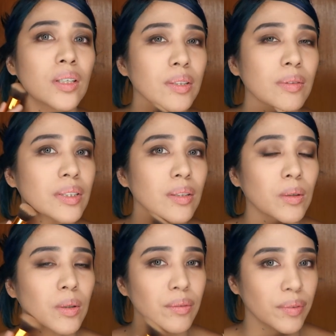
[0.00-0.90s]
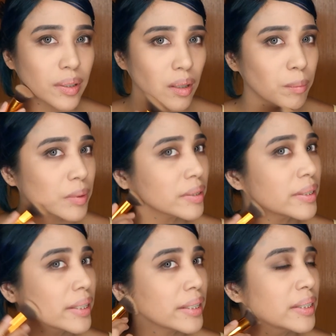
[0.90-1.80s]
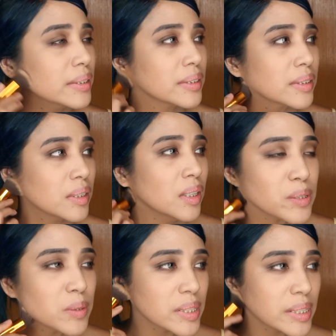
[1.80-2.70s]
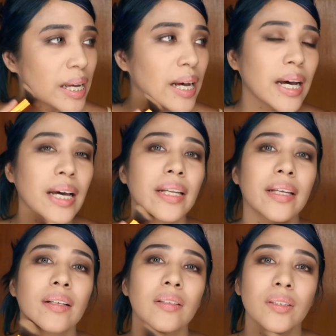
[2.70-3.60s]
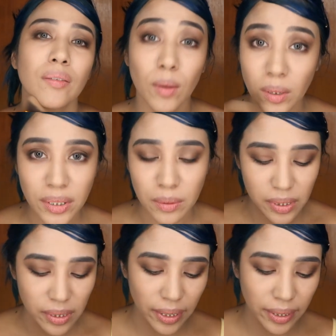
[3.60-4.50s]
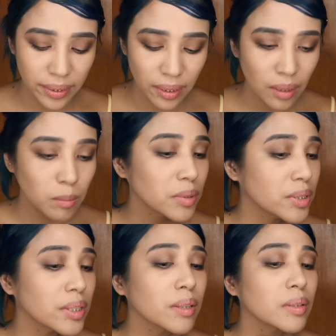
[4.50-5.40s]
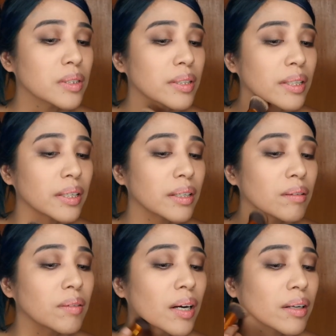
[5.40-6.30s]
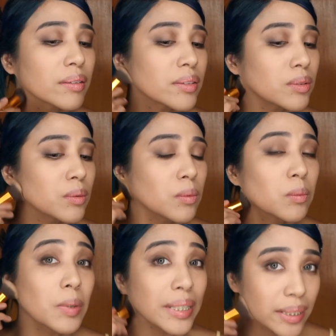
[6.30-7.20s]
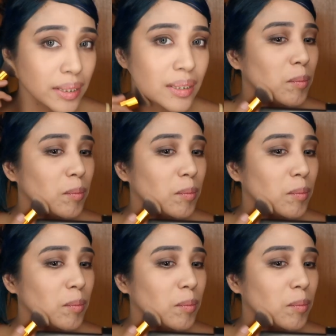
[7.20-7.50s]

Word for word: She was alone for a couple of days and she was sad and of course she was scared but she was thinking of how to win.